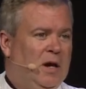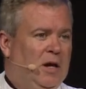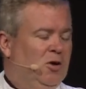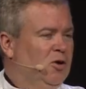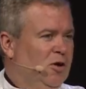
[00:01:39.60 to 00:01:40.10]
And
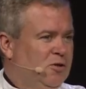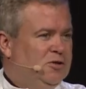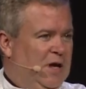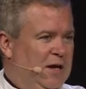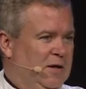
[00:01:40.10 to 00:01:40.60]
he couldn't
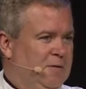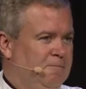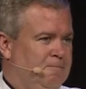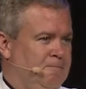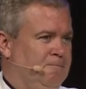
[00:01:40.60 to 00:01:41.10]
understand it.
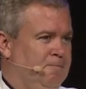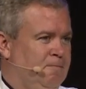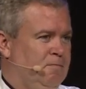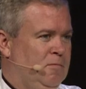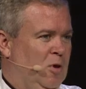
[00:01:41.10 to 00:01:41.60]

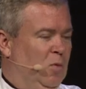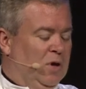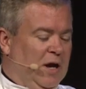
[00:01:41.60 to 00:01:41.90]
And one,